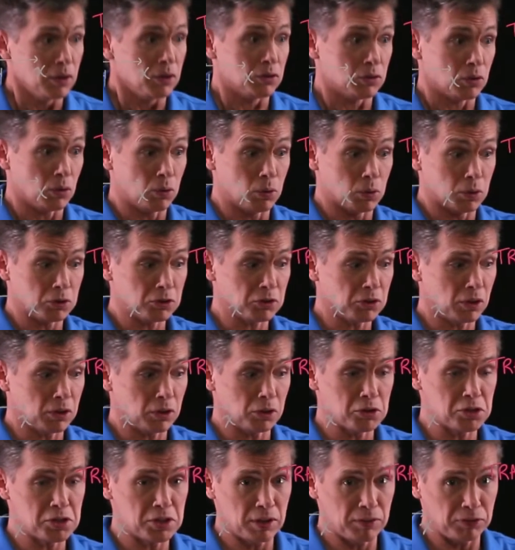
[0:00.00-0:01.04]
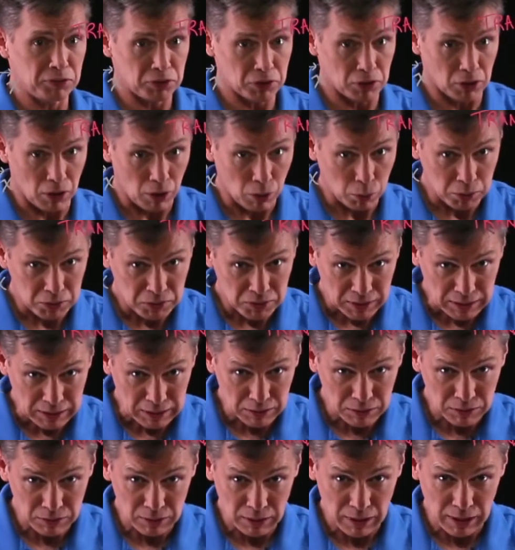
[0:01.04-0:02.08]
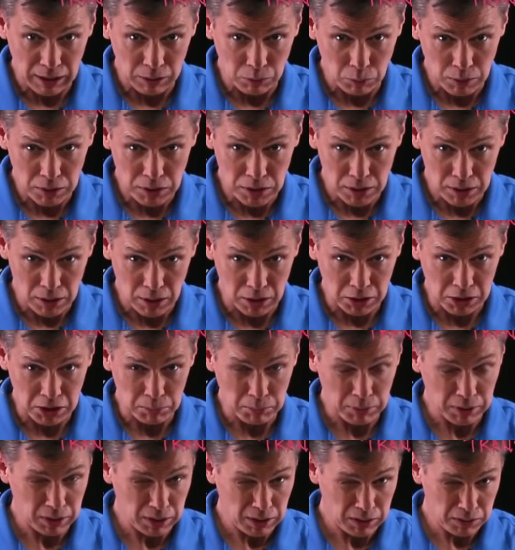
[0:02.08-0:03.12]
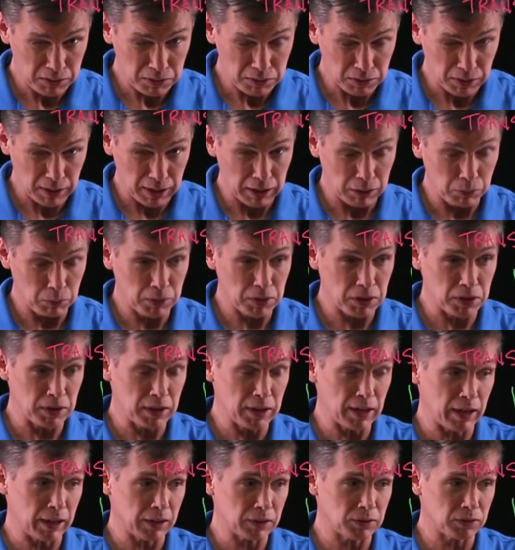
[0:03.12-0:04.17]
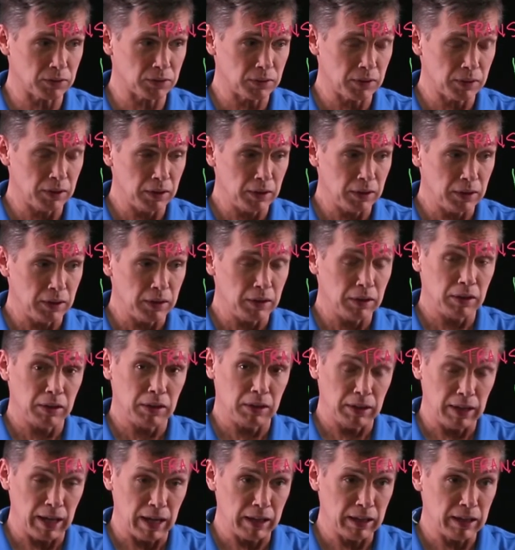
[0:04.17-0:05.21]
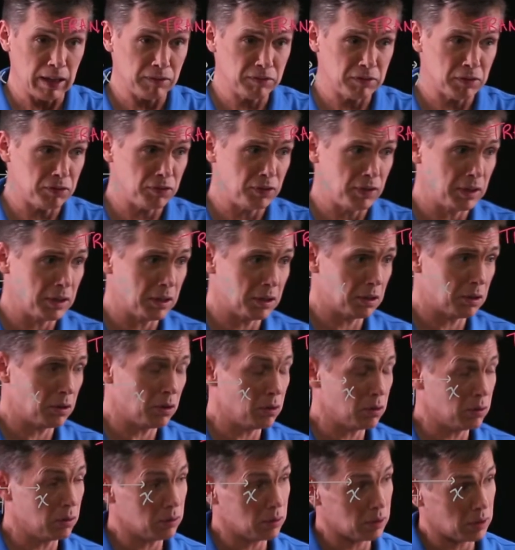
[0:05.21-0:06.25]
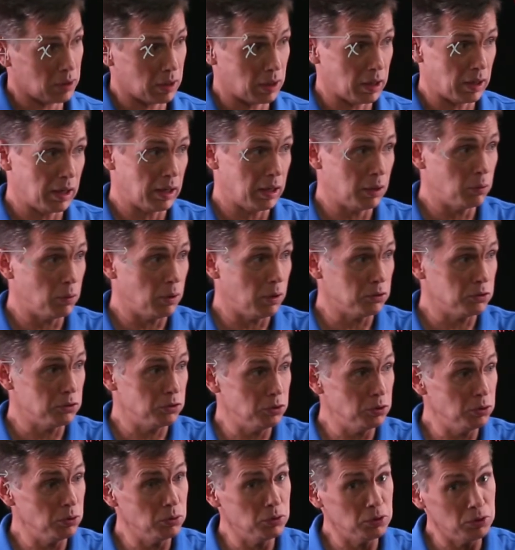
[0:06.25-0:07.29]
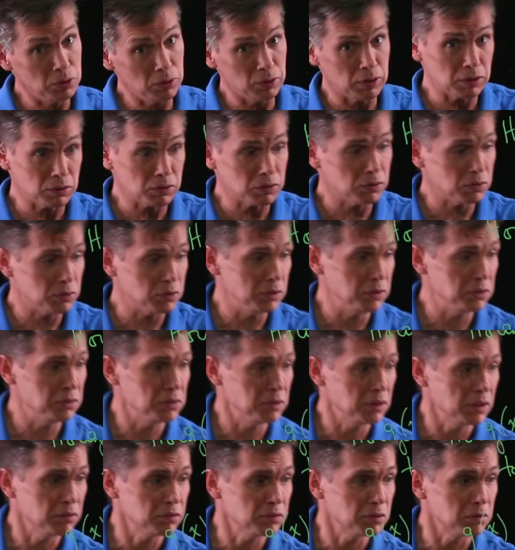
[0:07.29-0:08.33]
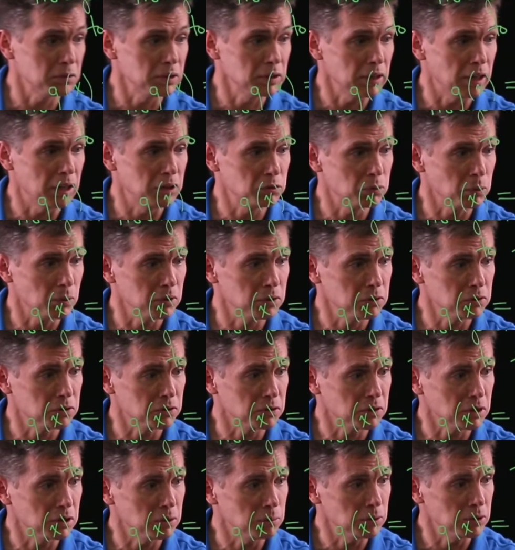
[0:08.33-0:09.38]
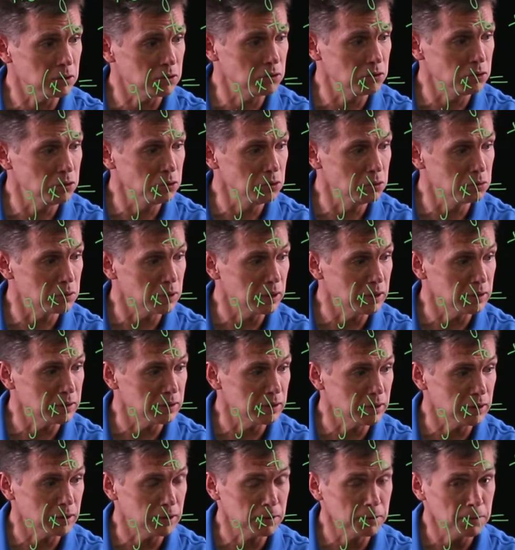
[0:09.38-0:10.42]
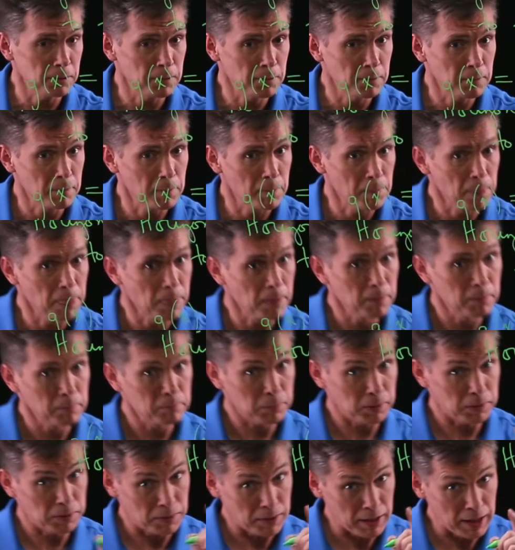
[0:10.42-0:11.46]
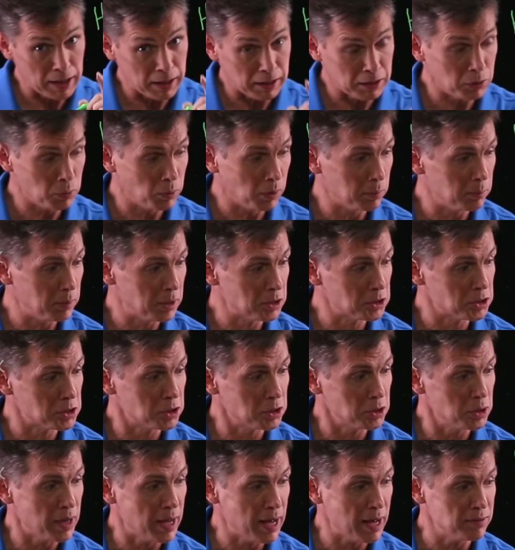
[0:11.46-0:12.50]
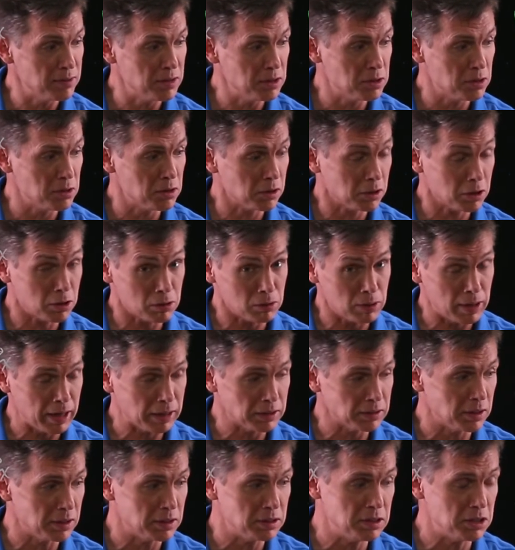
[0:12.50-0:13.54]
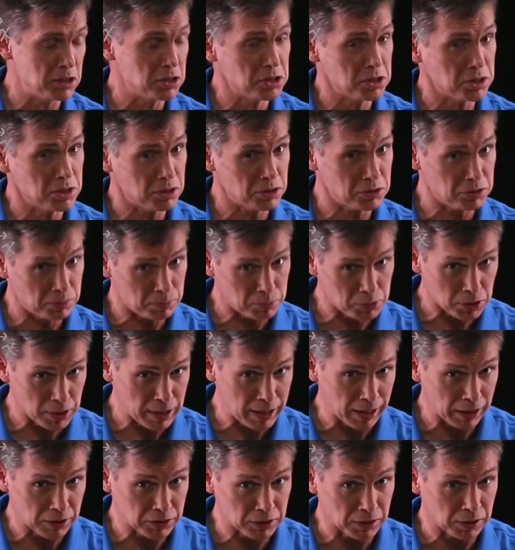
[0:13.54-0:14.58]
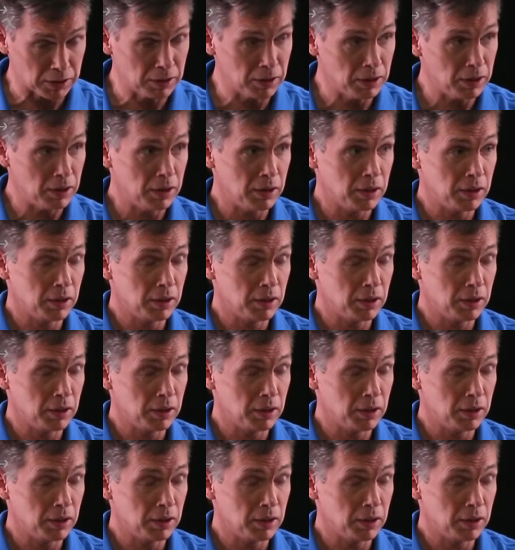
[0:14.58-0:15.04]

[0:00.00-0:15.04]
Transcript: So horizontal shifts are always inside with the argument, inside with the x. Now you have to figure, okay, well, two units is easy enough to realize, well, this is going to be a 2 right there. But then you want to make sure you have either the correct addition or subtraction.